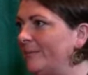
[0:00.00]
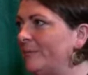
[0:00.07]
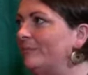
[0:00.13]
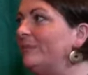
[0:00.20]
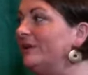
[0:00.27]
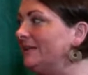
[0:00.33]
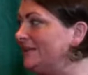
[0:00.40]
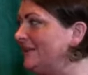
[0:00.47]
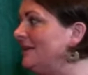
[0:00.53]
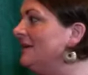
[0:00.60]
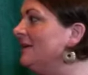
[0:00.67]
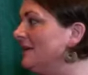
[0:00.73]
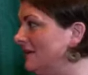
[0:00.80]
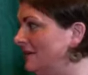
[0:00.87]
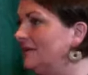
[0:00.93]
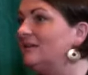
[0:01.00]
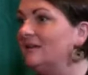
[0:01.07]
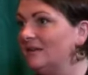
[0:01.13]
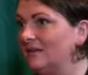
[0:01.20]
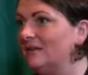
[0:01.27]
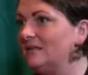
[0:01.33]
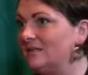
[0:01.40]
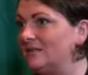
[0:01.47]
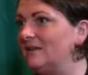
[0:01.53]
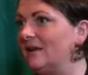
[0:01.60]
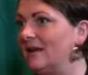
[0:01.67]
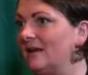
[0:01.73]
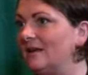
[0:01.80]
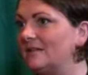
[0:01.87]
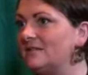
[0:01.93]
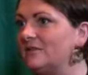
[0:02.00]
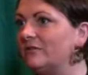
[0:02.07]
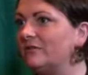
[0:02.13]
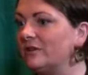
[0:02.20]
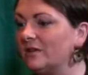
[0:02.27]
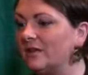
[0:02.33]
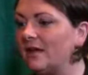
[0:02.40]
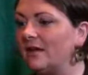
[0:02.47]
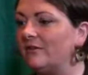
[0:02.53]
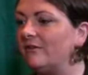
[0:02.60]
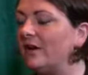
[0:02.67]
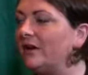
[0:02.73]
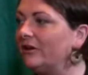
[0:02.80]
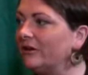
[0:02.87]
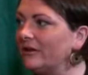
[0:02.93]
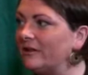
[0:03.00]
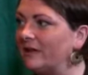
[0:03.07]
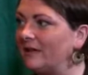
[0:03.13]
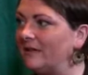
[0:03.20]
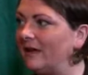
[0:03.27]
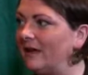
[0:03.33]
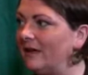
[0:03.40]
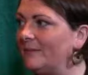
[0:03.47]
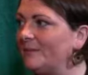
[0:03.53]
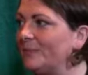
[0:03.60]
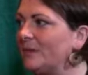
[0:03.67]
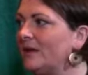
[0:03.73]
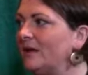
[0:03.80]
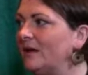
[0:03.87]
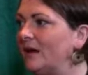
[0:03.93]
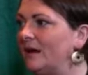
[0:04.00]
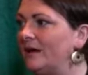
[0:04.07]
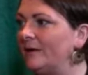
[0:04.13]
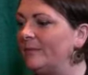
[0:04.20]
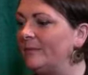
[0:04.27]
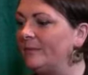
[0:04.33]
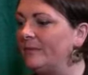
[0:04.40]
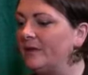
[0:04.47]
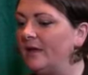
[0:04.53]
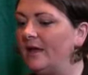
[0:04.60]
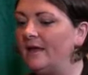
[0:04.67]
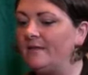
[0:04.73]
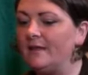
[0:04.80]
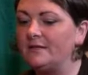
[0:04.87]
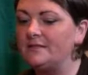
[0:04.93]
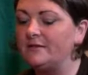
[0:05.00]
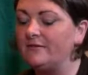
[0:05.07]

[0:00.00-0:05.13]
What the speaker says: built in to that. And so really kind of unearthing that, and that's a